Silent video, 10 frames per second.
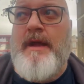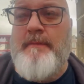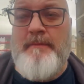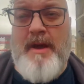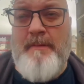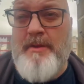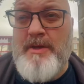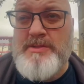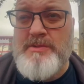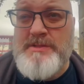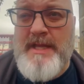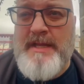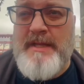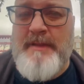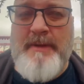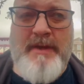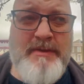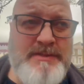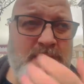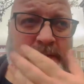My personal take on him, I know
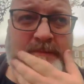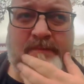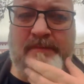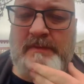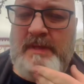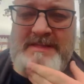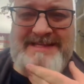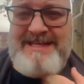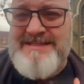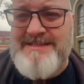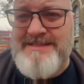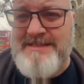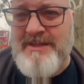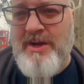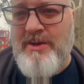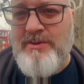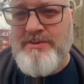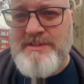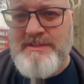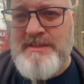his assists,
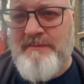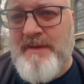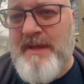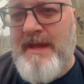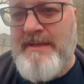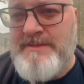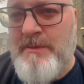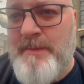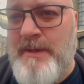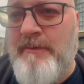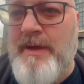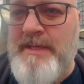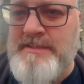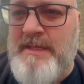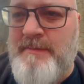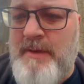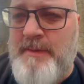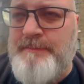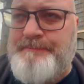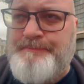goals and stuff like that has not been the greatest at the
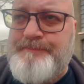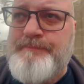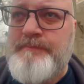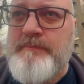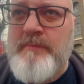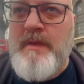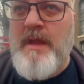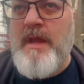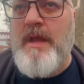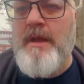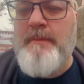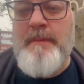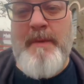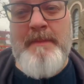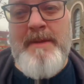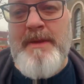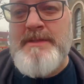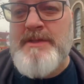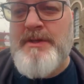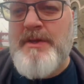moment. But maybe
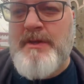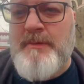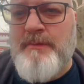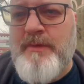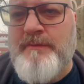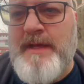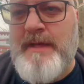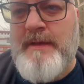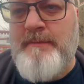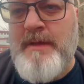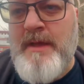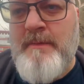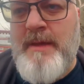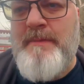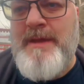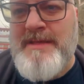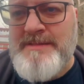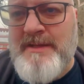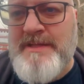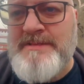Antonio can improve that in him. Maybe he's
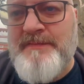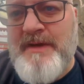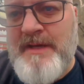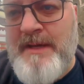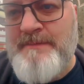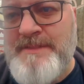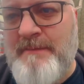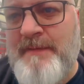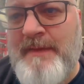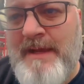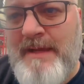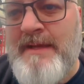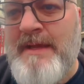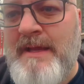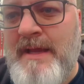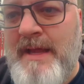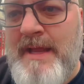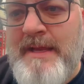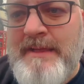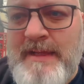identified in him something that
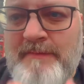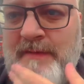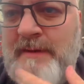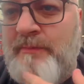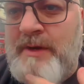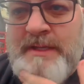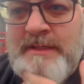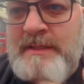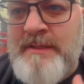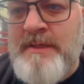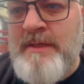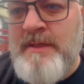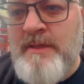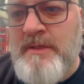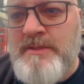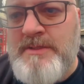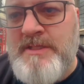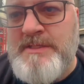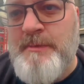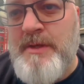he can definitely bring to
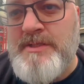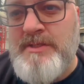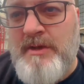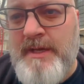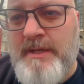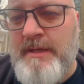this Spurs side.